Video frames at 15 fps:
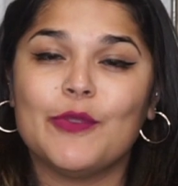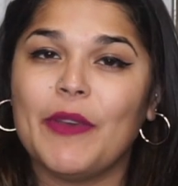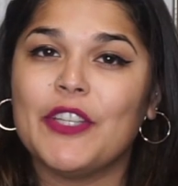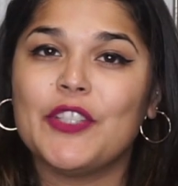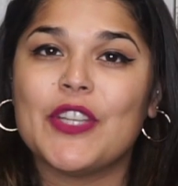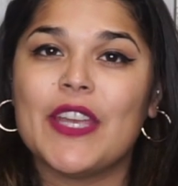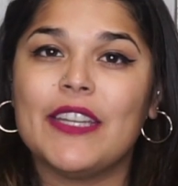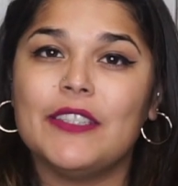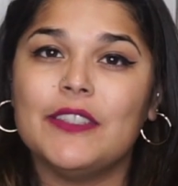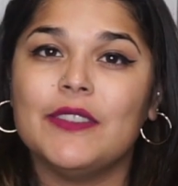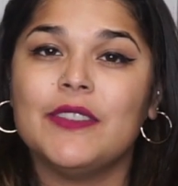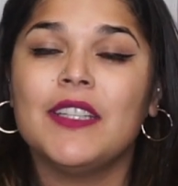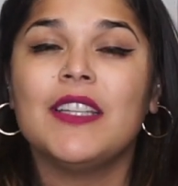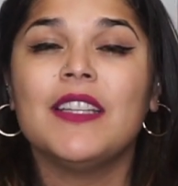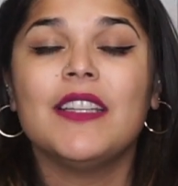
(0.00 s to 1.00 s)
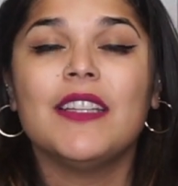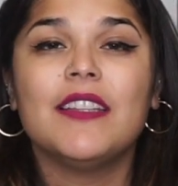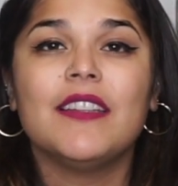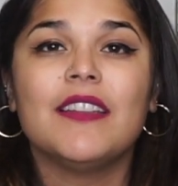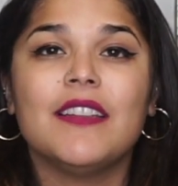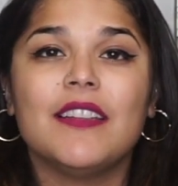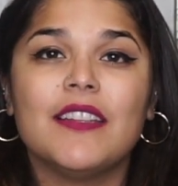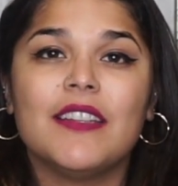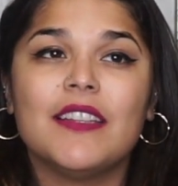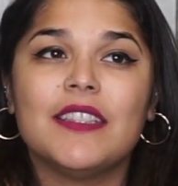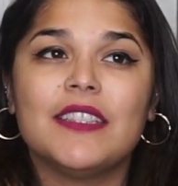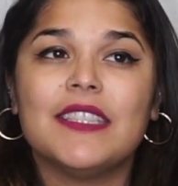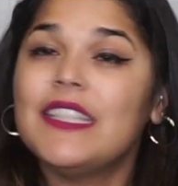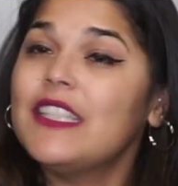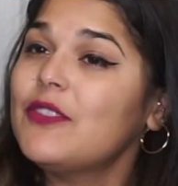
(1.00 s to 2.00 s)
to my channel.
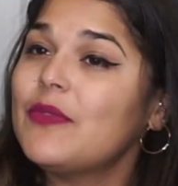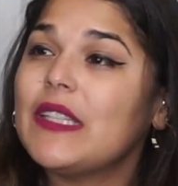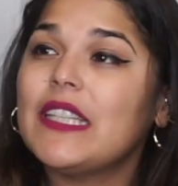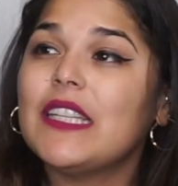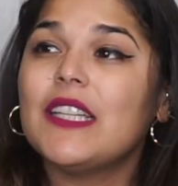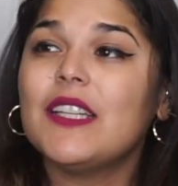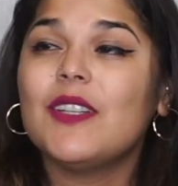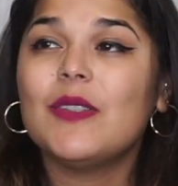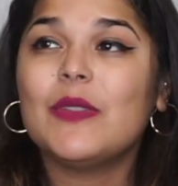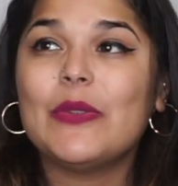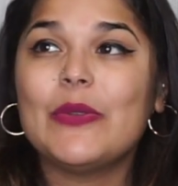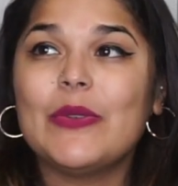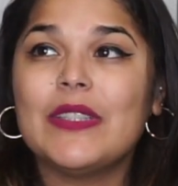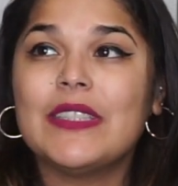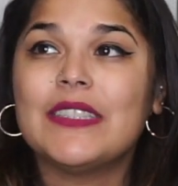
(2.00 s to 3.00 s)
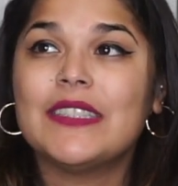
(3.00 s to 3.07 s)
Today's video